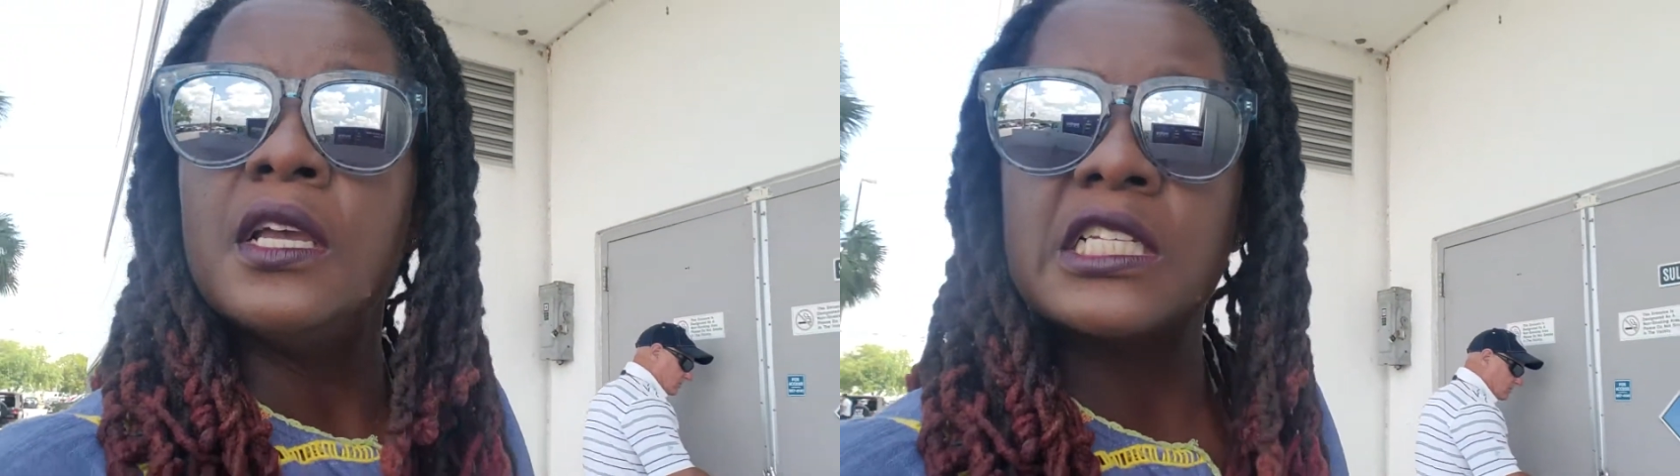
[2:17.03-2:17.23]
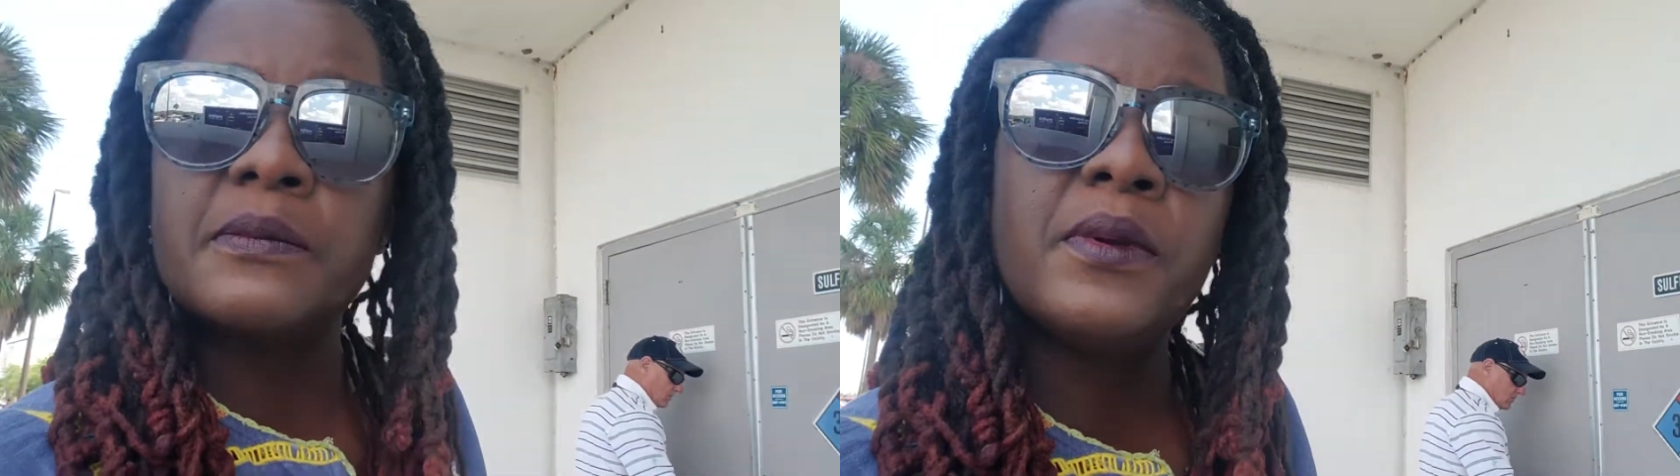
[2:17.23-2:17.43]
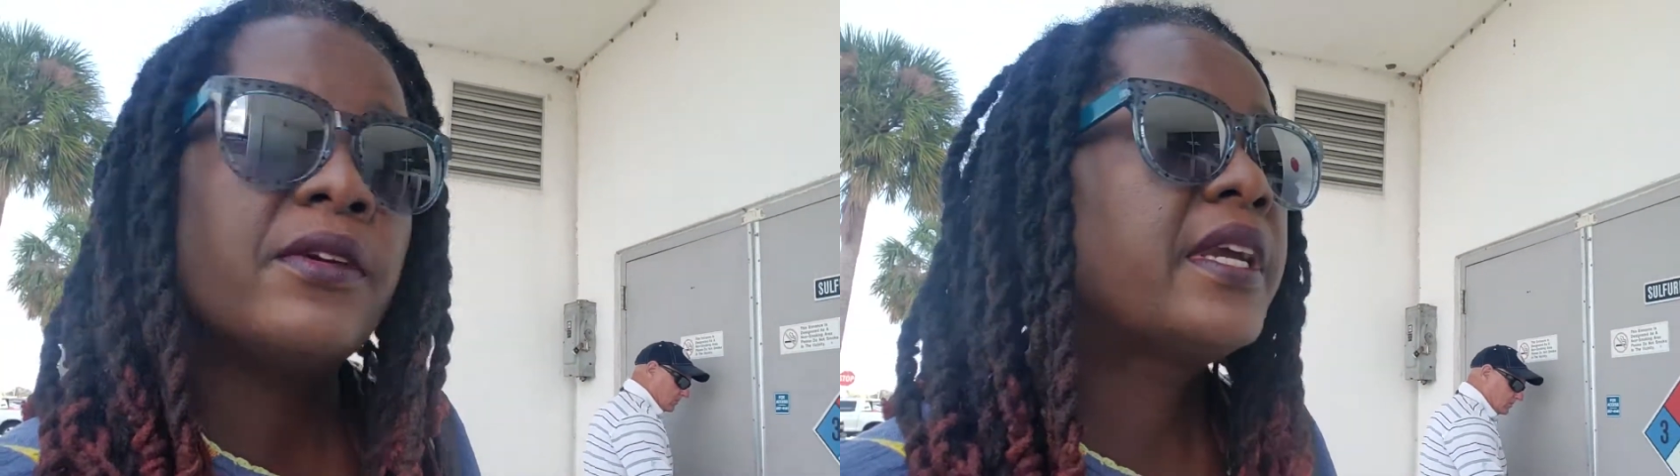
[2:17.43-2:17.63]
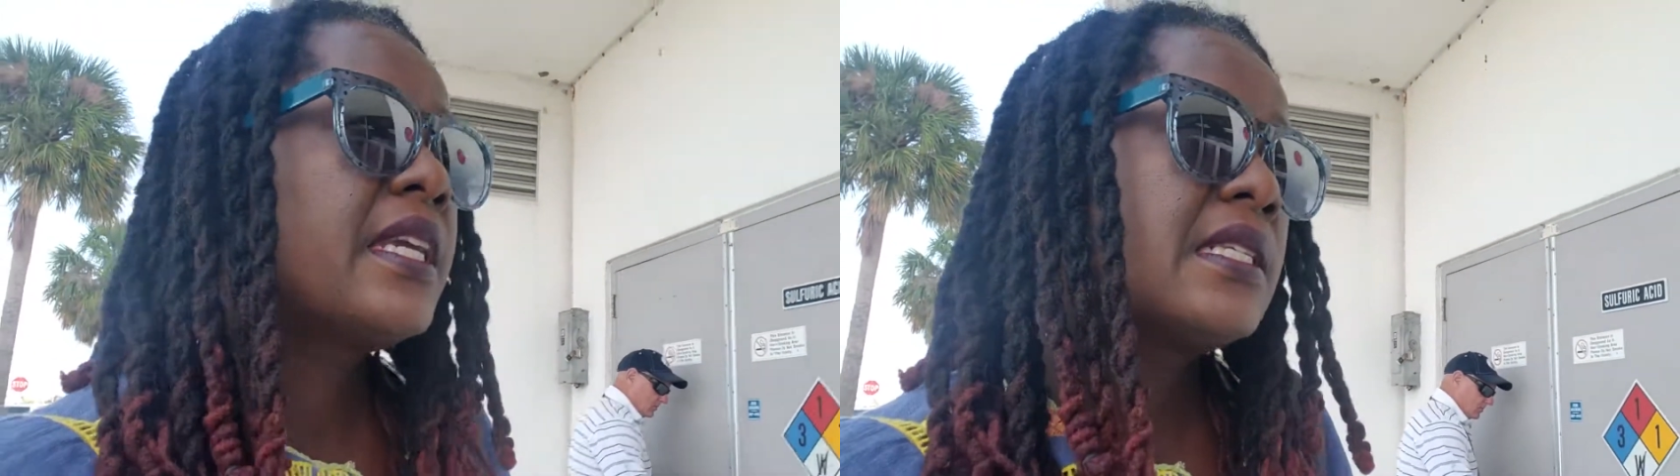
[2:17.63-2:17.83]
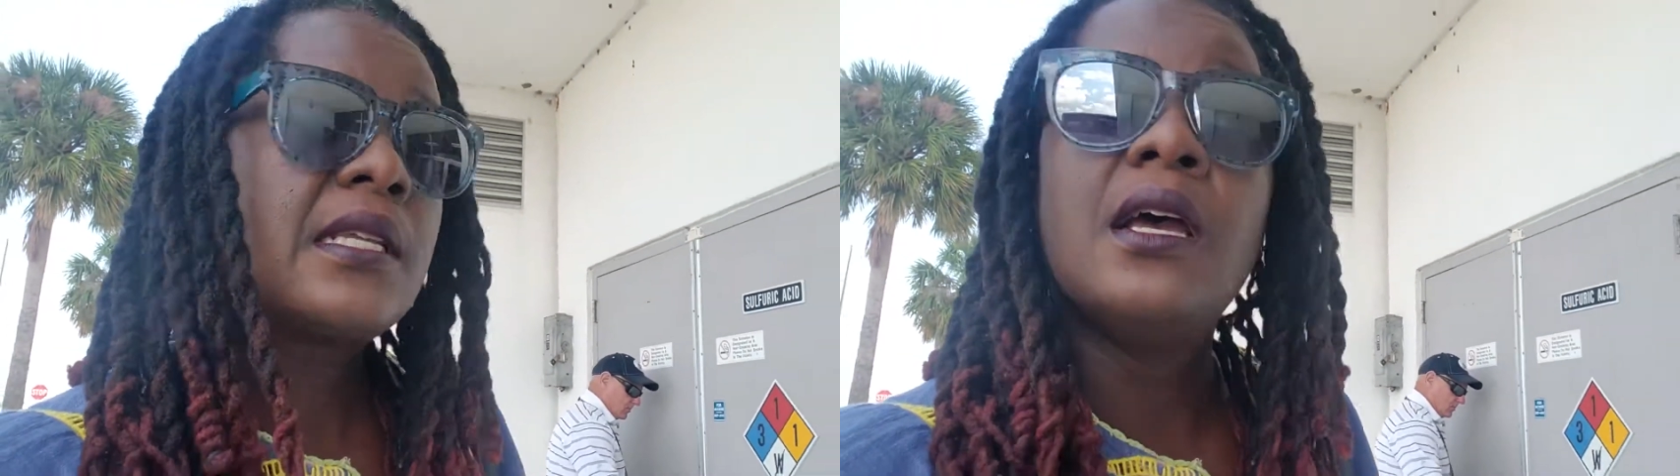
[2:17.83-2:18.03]

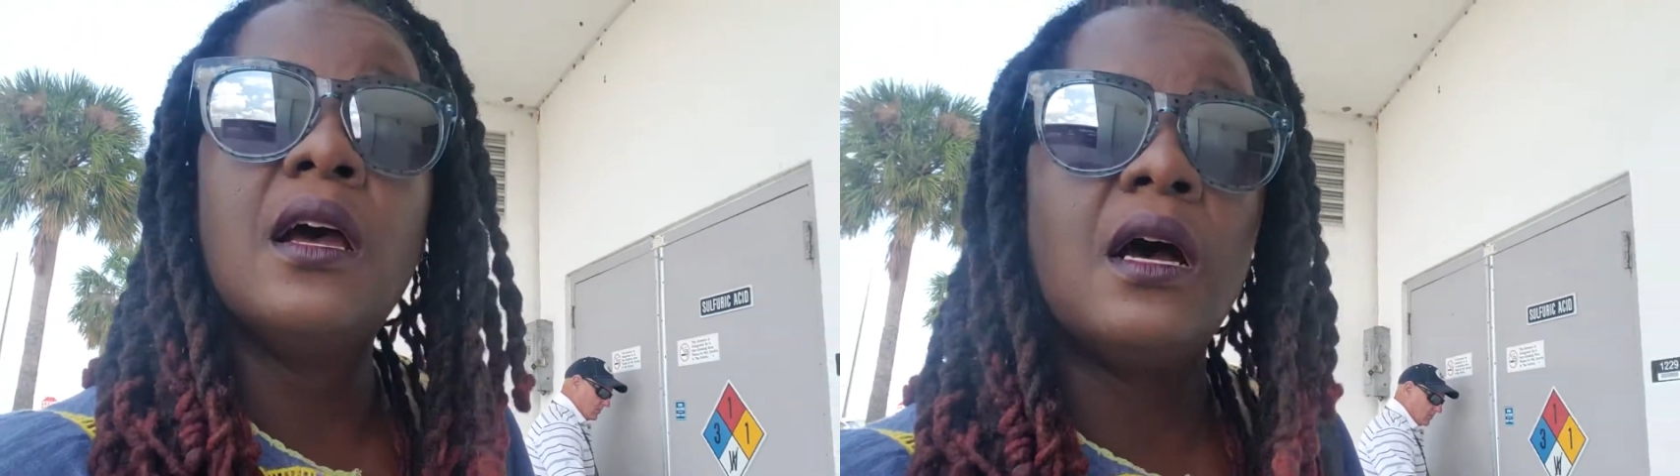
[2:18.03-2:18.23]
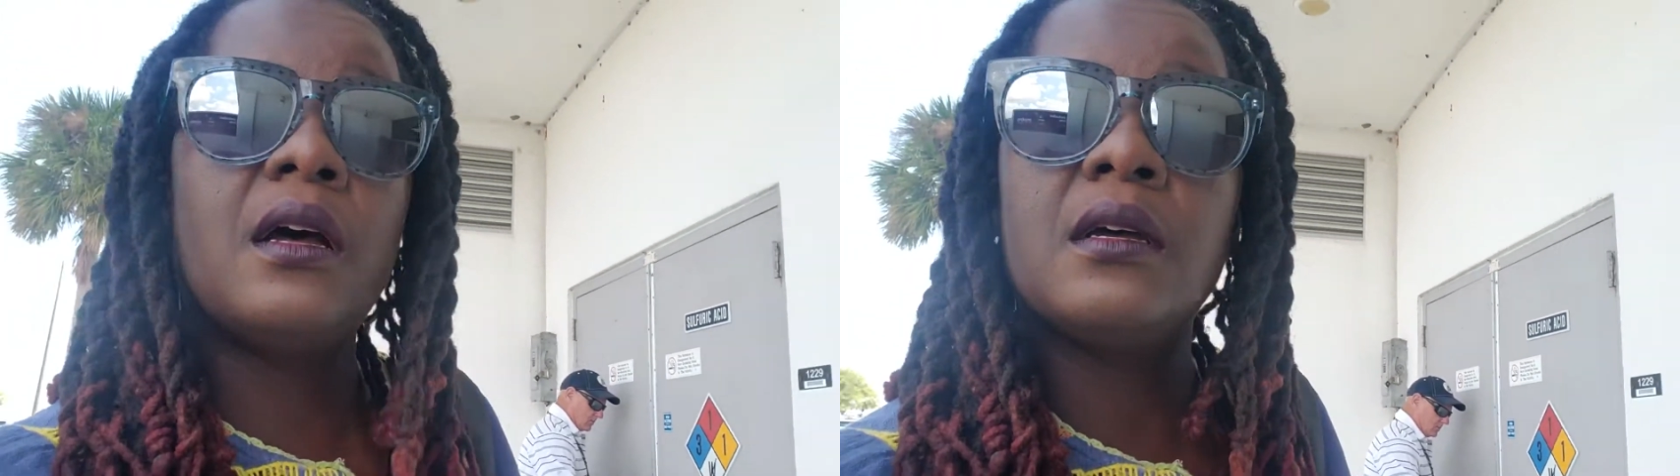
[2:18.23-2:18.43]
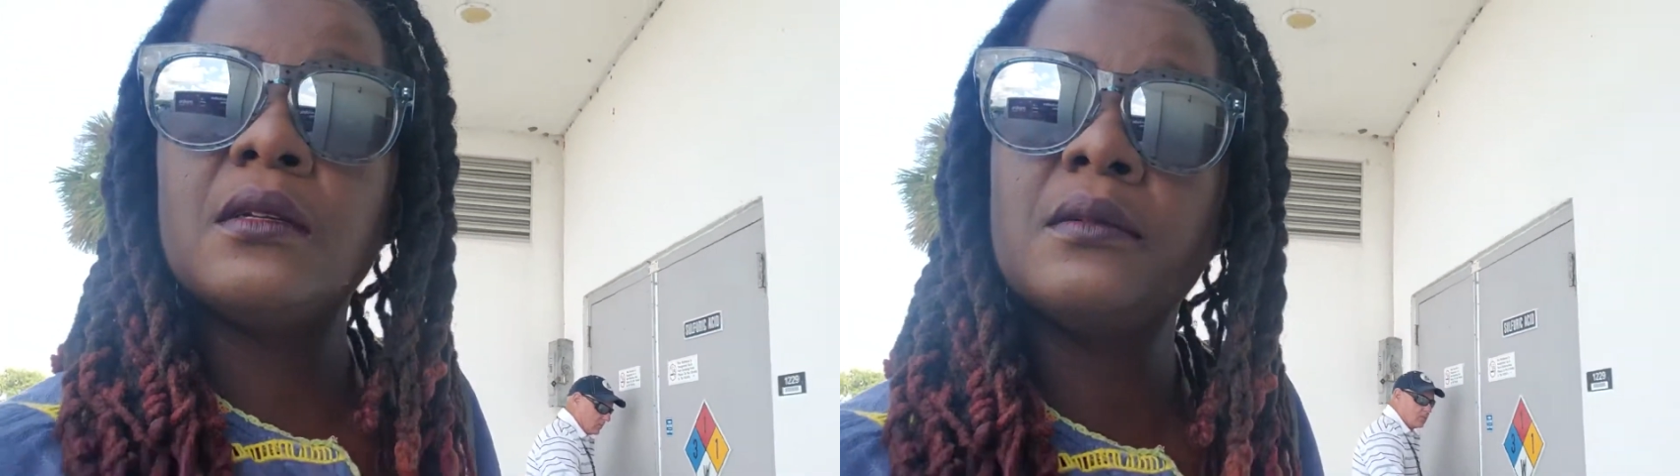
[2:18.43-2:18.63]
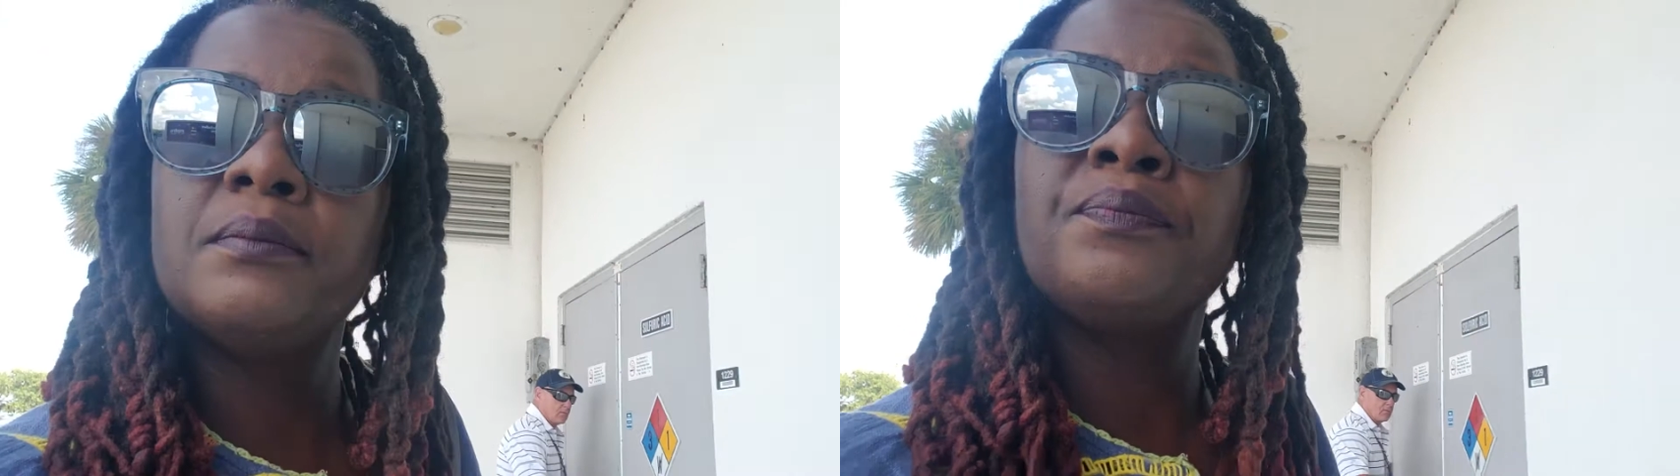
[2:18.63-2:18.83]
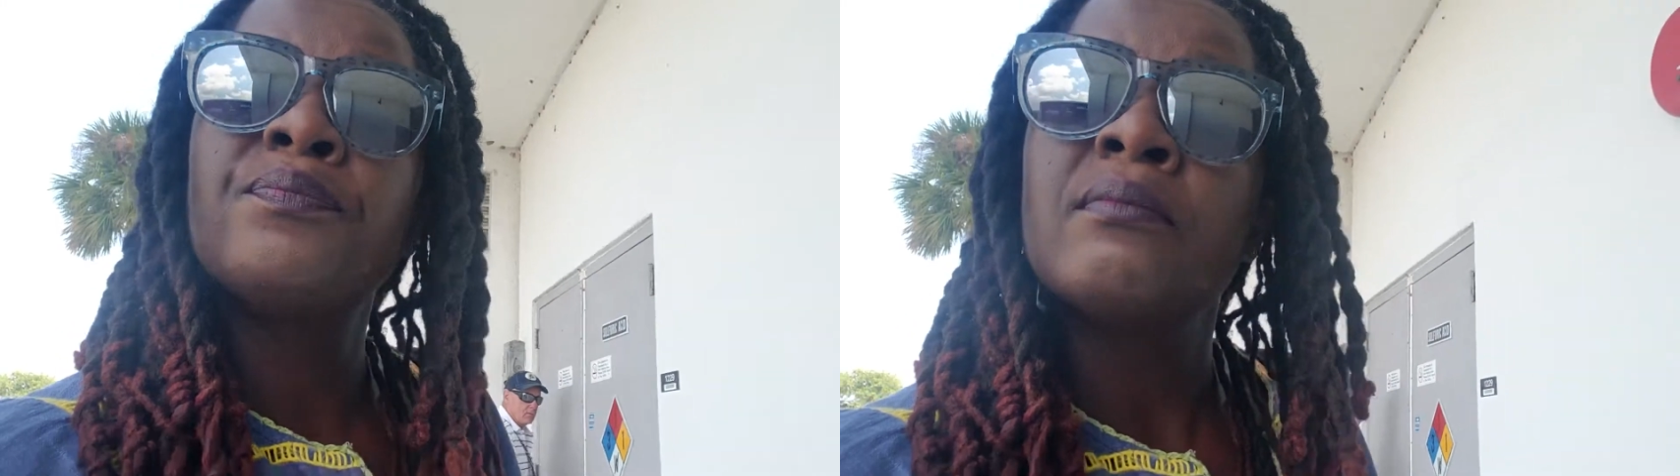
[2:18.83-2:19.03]
Experience um,